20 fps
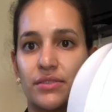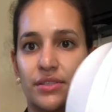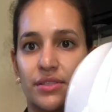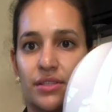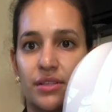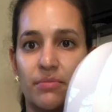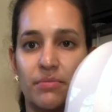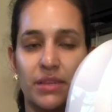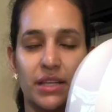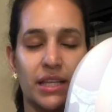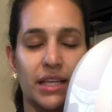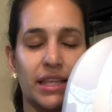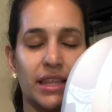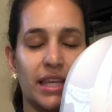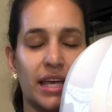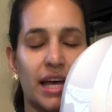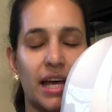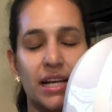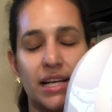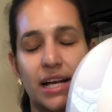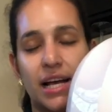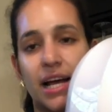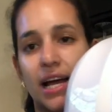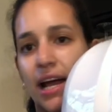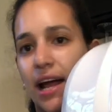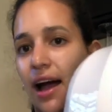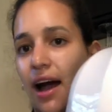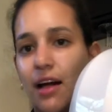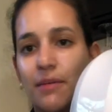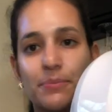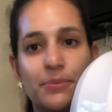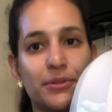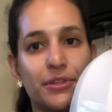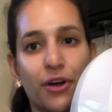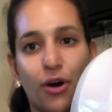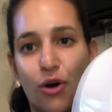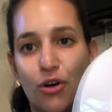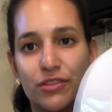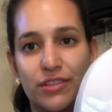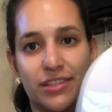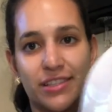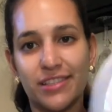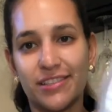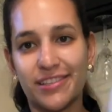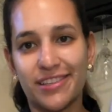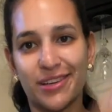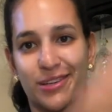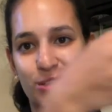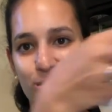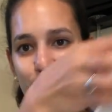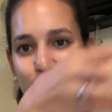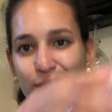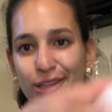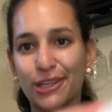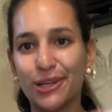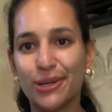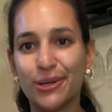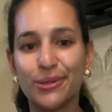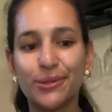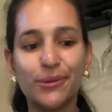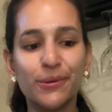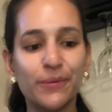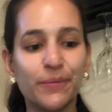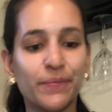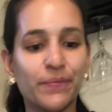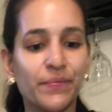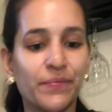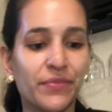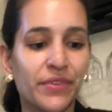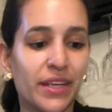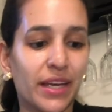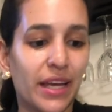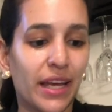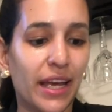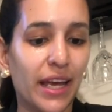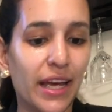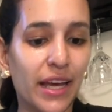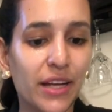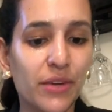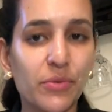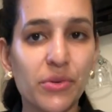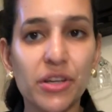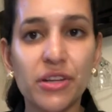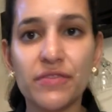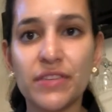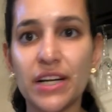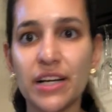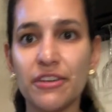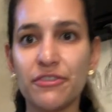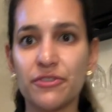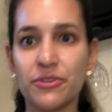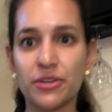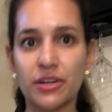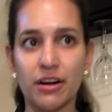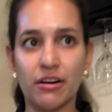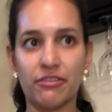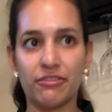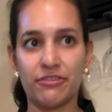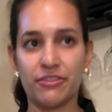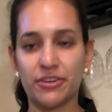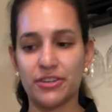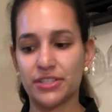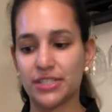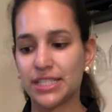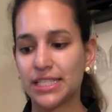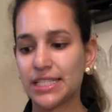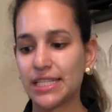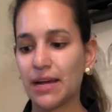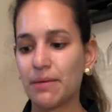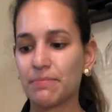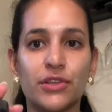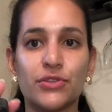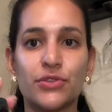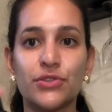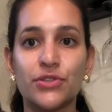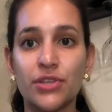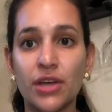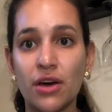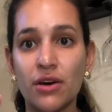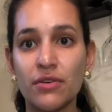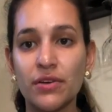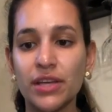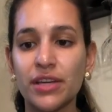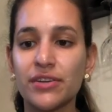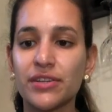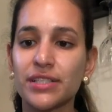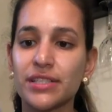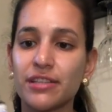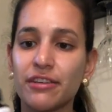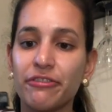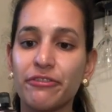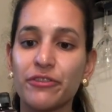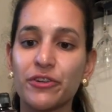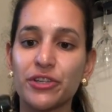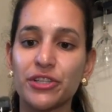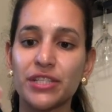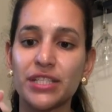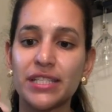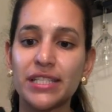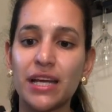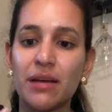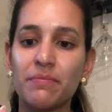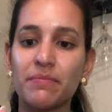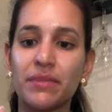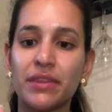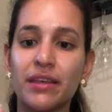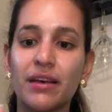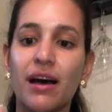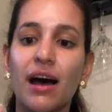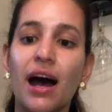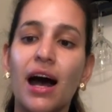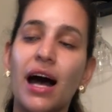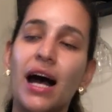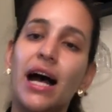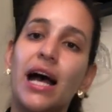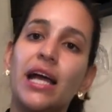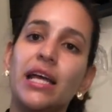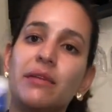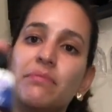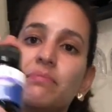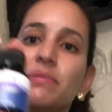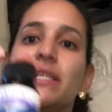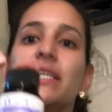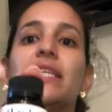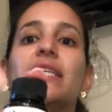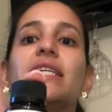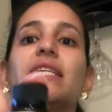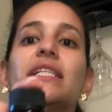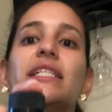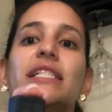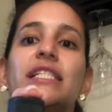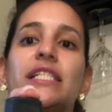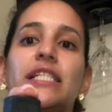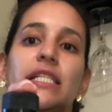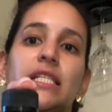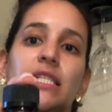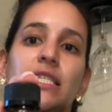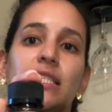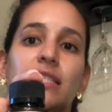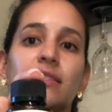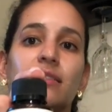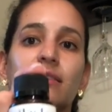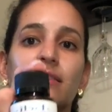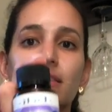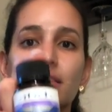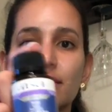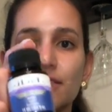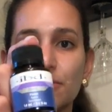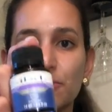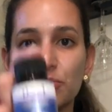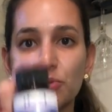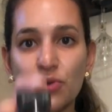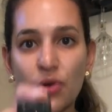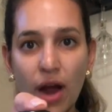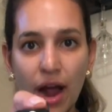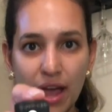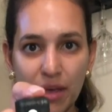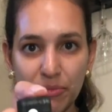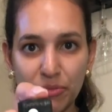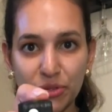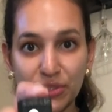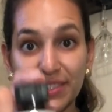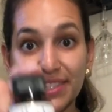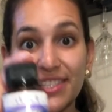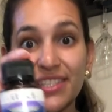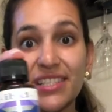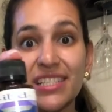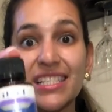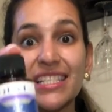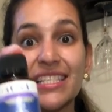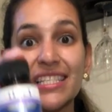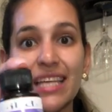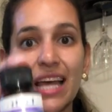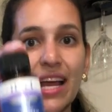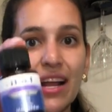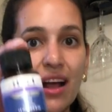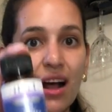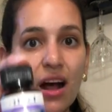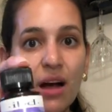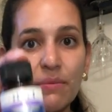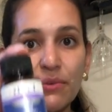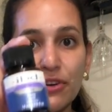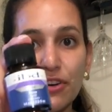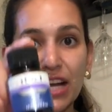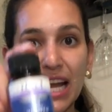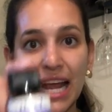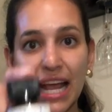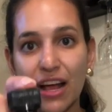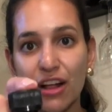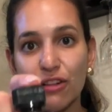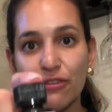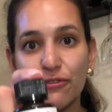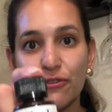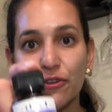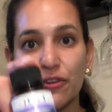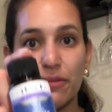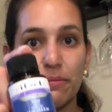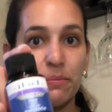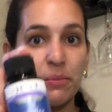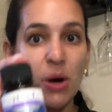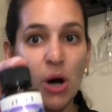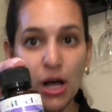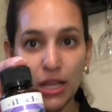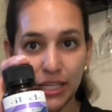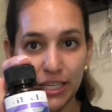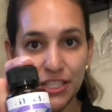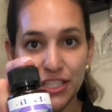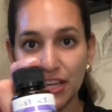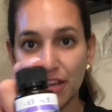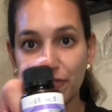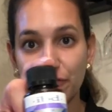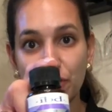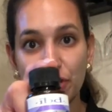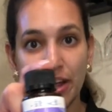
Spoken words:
something like that. I'll put all the details below. And we are ready for our first step. So here's the first step, the IBD. This is a primer. This is gonna set up your nail for the polish and for